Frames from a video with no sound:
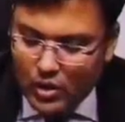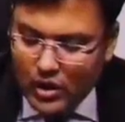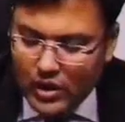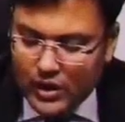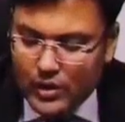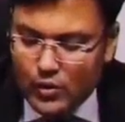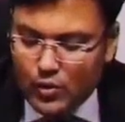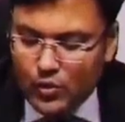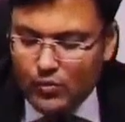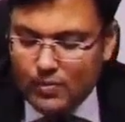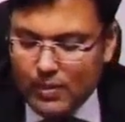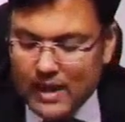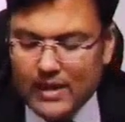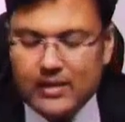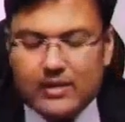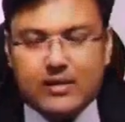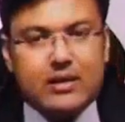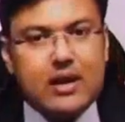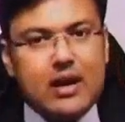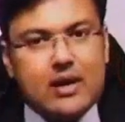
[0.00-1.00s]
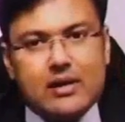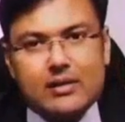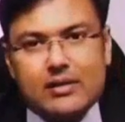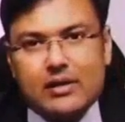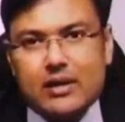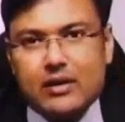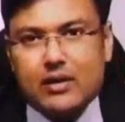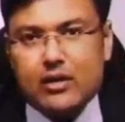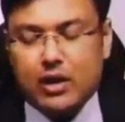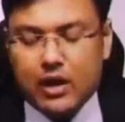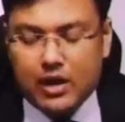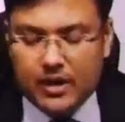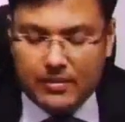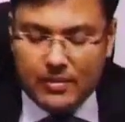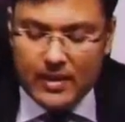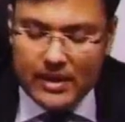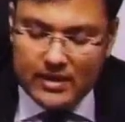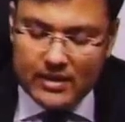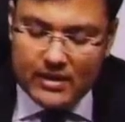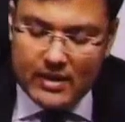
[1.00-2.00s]
acute pancreatitis and chronic
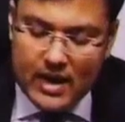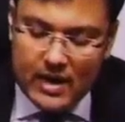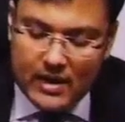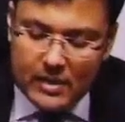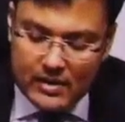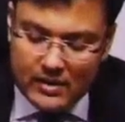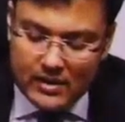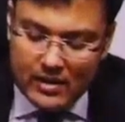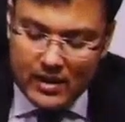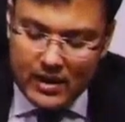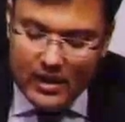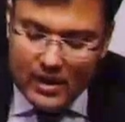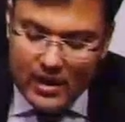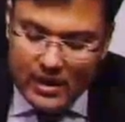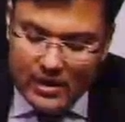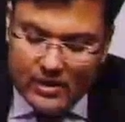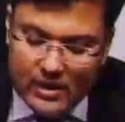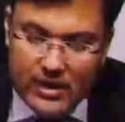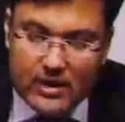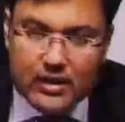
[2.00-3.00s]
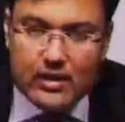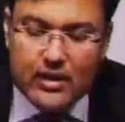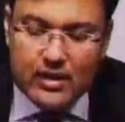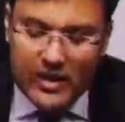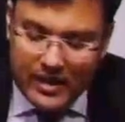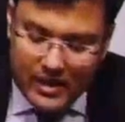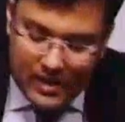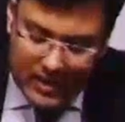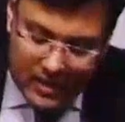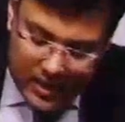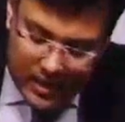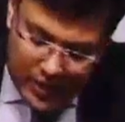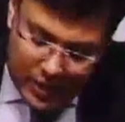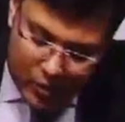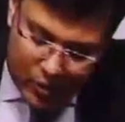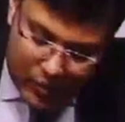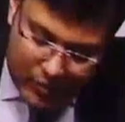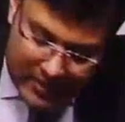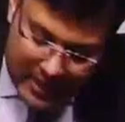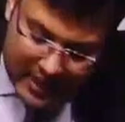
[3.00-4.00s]
pancreatitis. Generally in
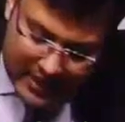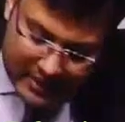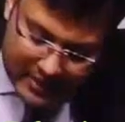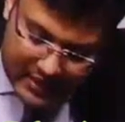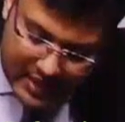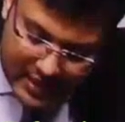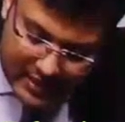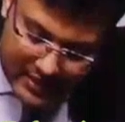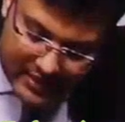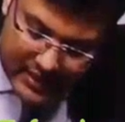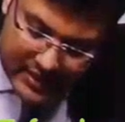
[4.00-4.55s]
acute pancreatitis,